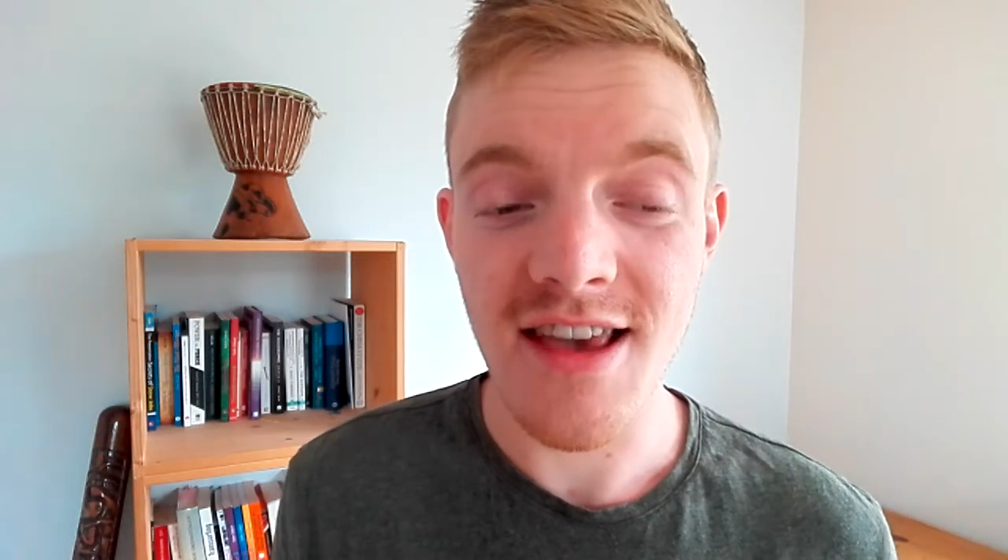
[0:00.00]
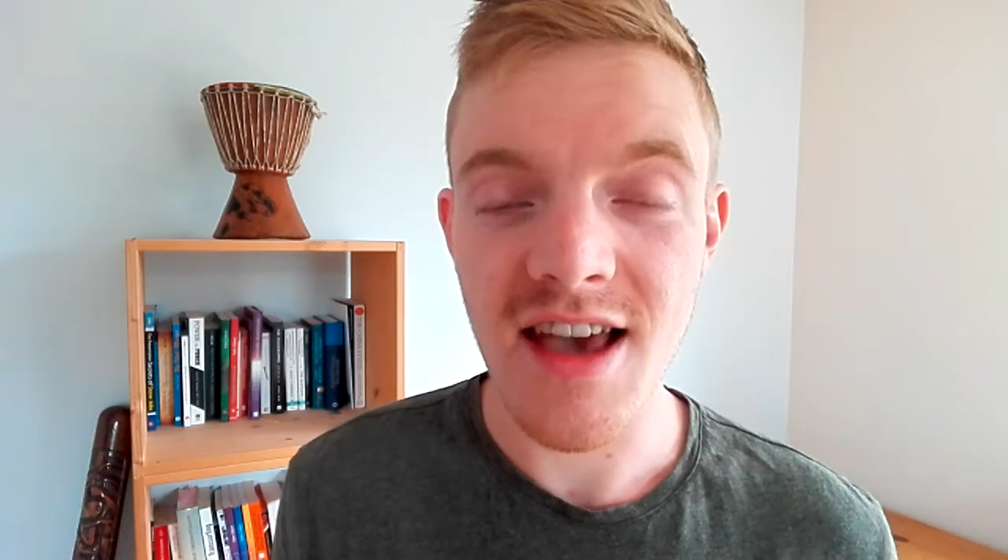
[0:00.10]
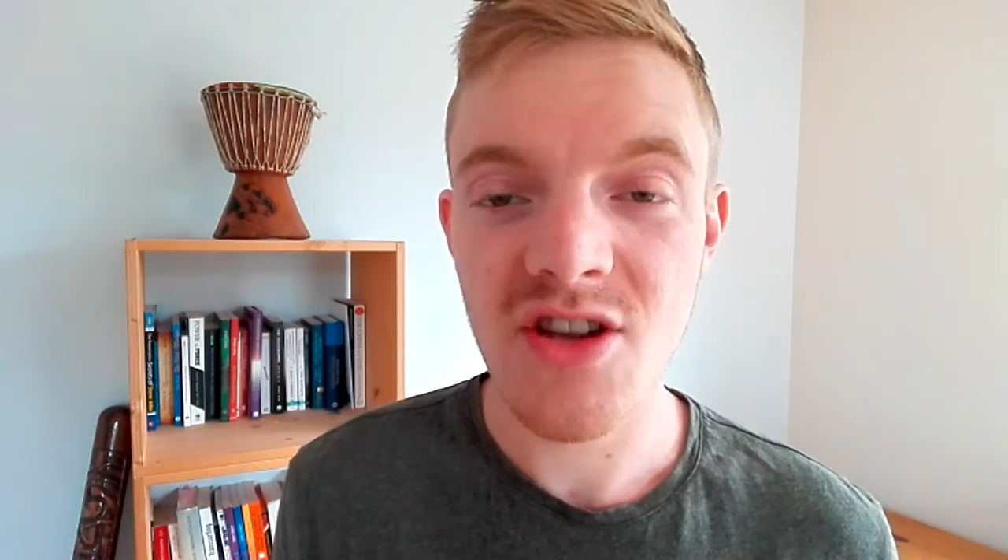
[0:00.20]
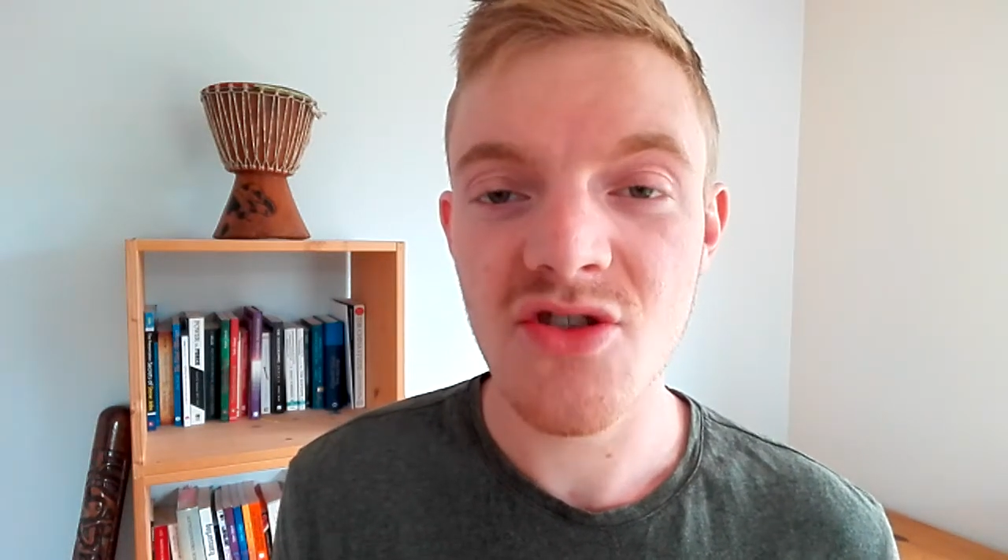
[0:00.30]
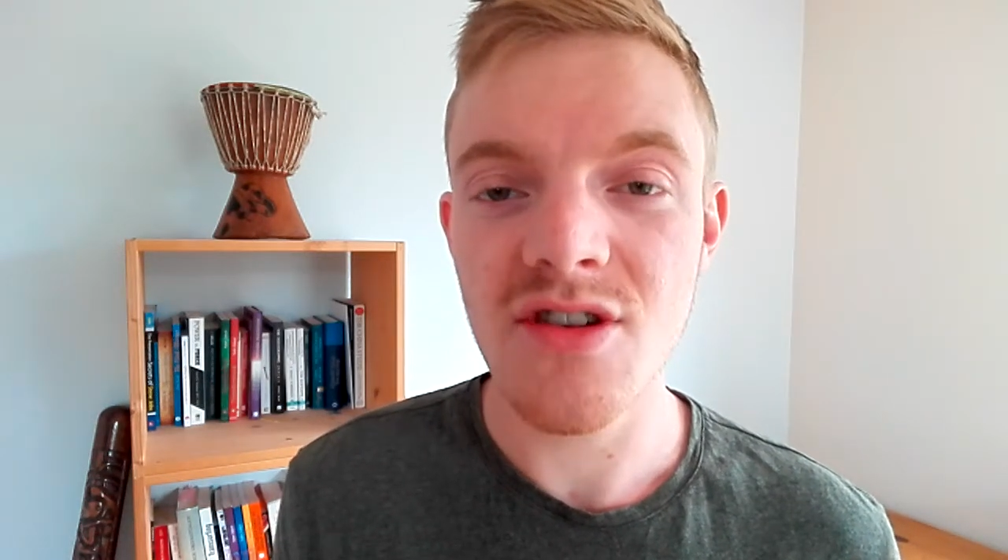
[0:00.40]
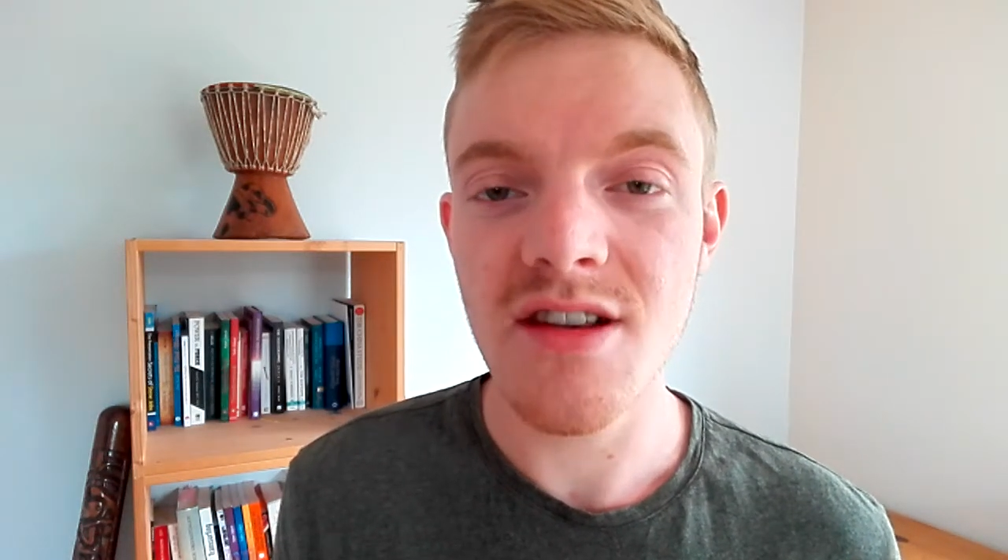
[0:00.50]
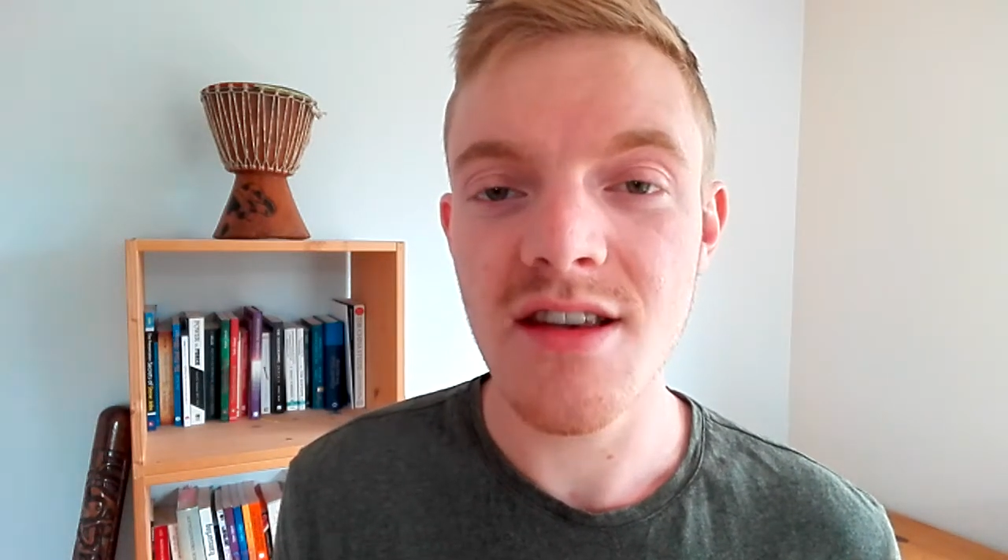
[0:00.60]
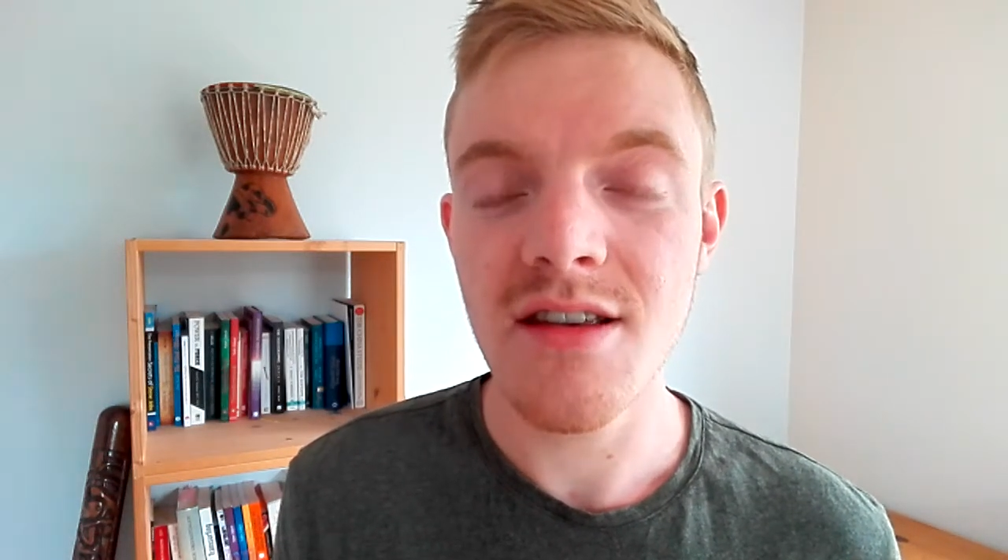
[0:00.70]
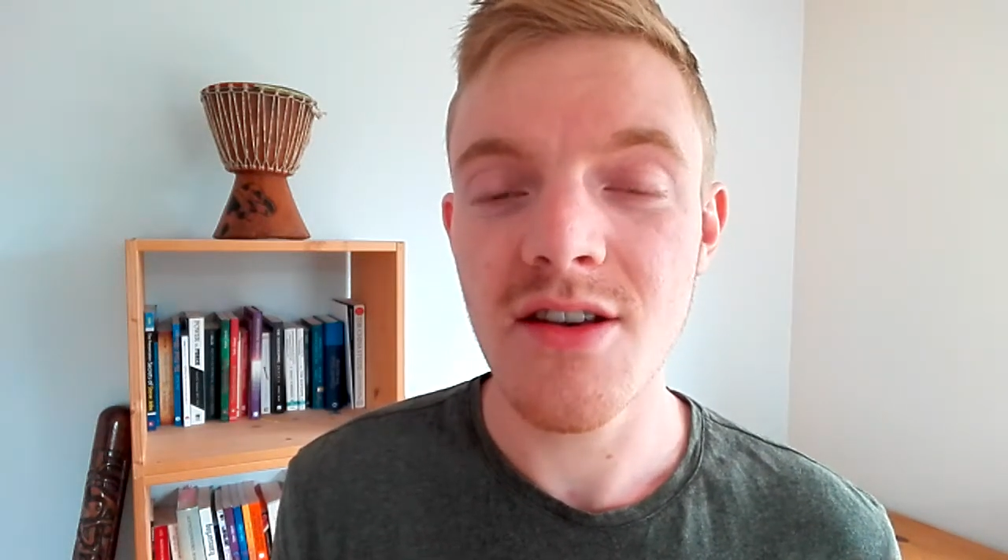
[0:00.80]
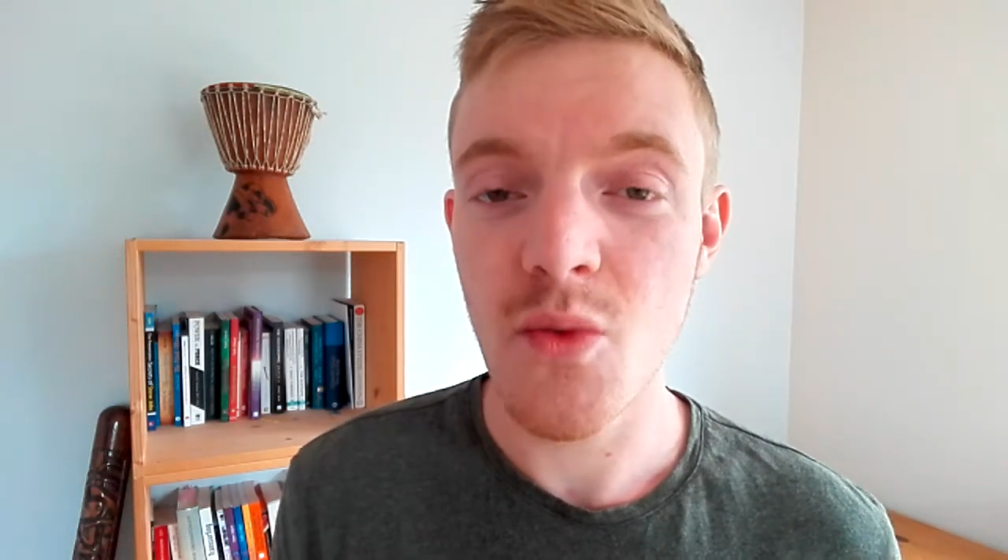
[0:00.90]

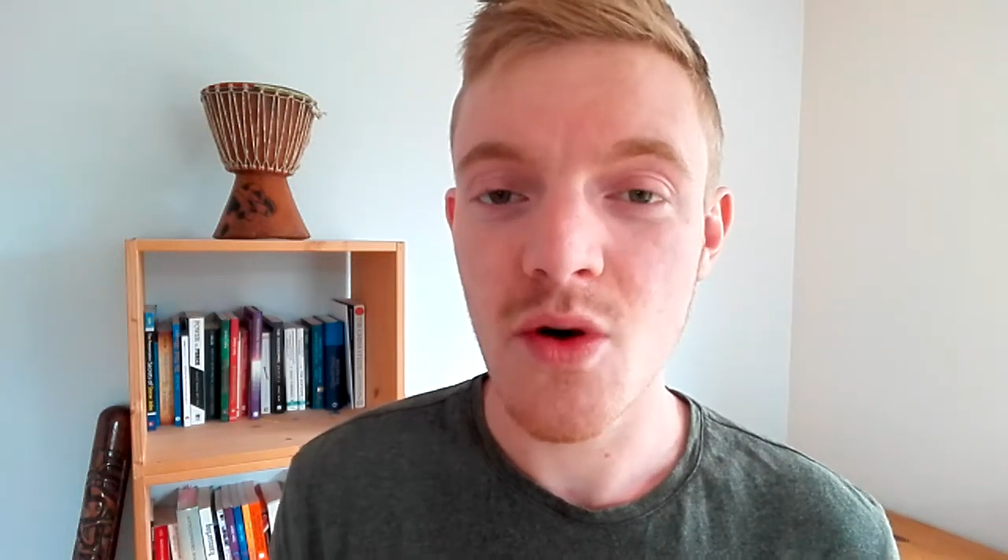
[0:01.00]
actually it